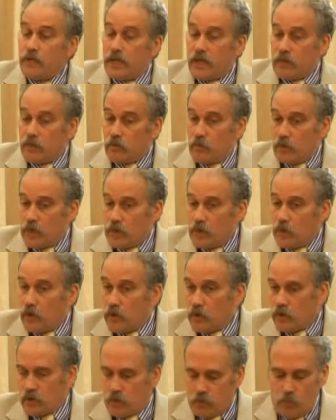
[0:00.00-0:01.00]
that we
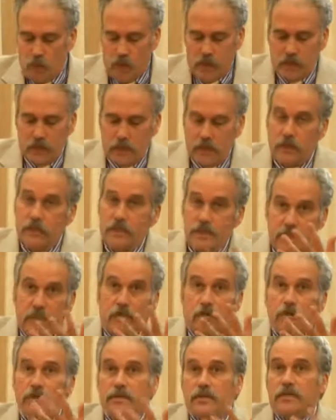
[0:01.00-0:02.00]
learned. One is
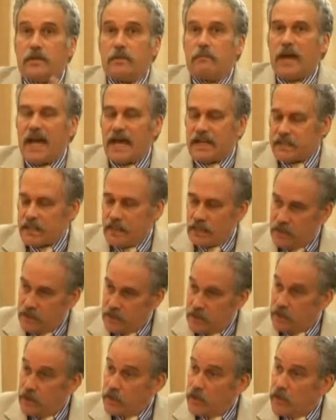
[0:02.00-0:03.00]
increase capacity.
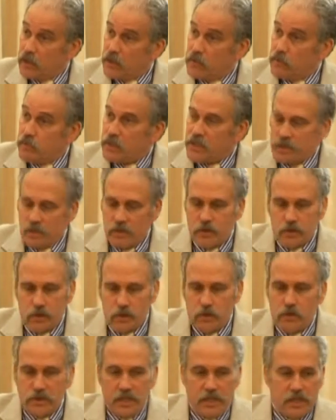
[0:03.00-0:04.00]
Business
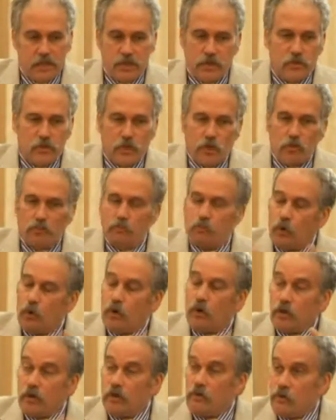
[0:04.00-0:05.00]
associations aren't
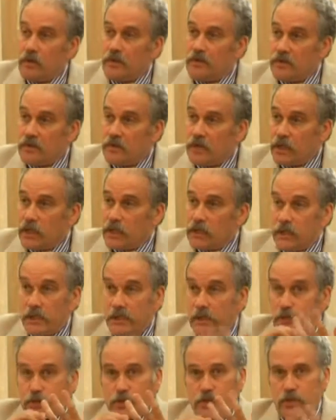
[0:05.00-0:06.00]
born with
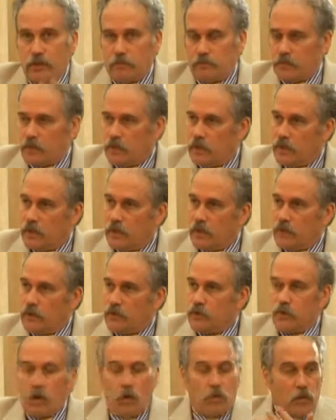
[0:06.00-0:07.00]
leadership,
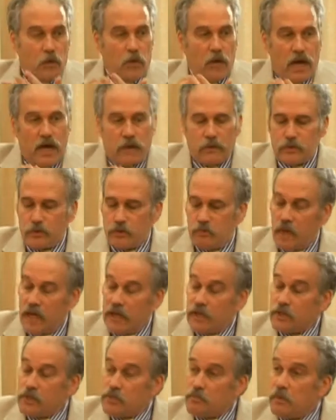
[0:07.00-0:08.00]
don't know how to
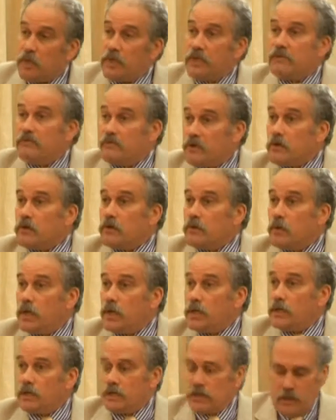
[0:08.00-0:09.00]
manage money very
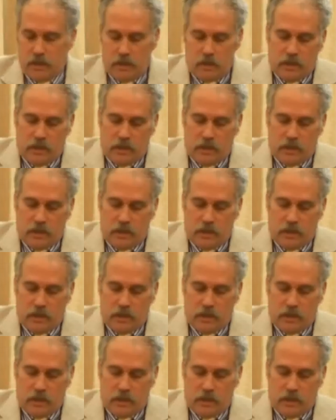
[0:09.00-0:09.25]
well,